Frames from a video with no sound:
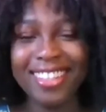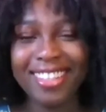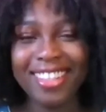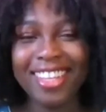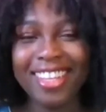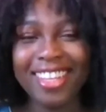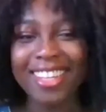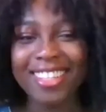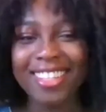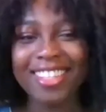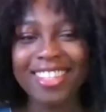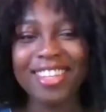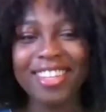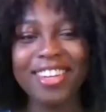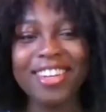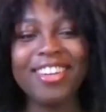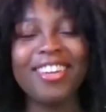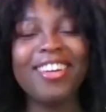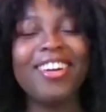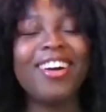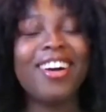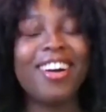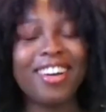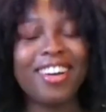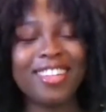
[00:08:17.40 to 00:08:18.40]
Yes, they're
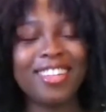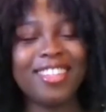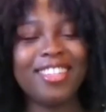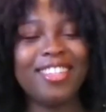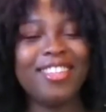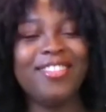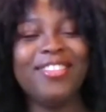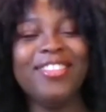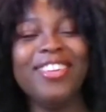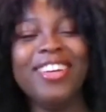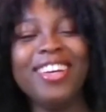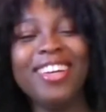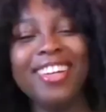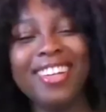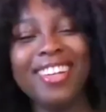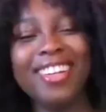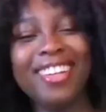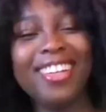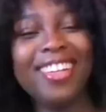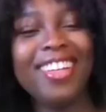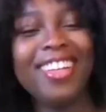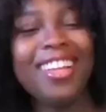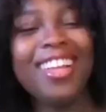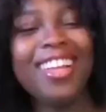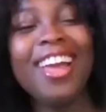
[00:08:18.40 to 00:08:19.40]
awesome.
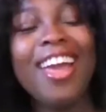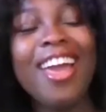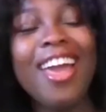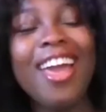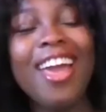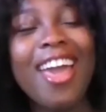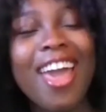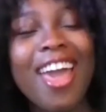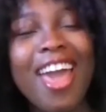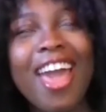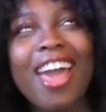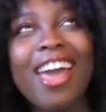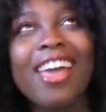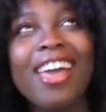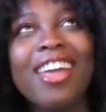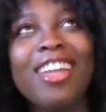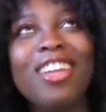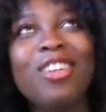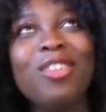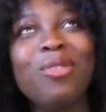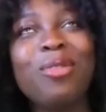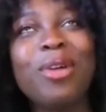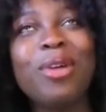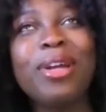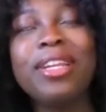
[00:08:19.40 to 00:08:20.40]
And
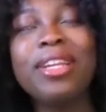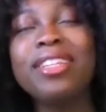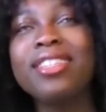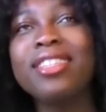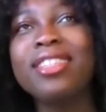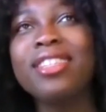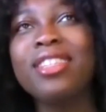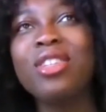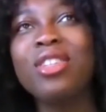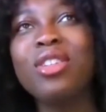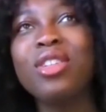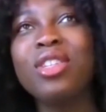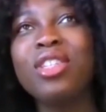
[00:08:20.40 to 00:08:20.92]
when is